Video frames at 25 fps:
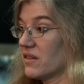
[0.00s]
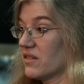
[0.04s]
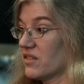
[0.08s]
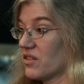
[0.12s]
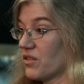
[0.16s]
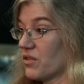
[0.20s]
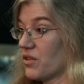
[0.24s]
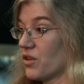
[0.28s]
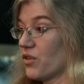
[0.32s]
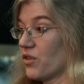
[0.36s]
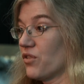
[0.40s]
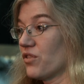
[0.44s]

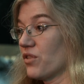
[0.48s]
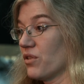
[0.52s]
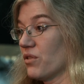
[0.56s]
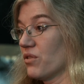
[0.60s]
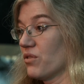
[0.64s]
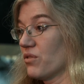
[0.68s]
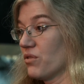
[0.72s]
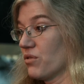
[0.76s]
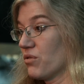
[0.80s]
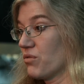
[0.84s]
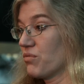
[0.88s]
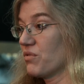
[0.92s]
So those are
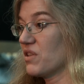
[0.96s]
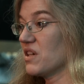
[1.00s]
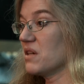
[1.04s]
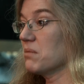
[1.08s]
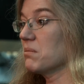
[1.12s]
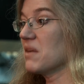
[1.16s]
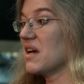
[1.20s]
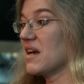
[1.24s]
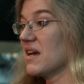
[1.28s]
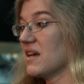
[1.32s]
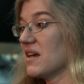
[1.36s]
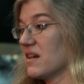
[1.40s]
the three
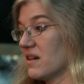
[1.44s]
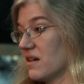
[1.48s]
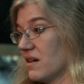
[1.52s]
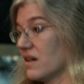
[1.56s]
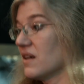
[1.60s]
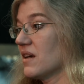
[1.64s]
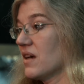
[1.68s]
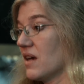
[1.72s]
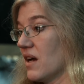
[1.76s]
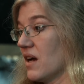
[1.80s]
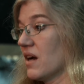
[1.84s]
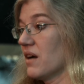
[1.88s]
main
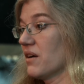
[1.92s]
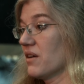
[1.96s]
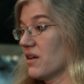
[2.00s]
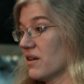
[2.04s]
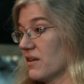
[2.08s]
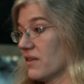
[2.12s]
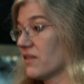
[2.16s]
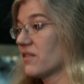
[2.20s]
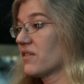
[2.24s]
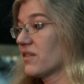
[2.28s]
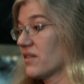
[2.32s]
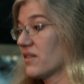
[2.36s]

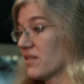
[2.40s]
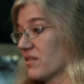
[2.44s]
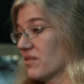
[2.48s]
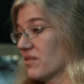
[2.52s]
areas.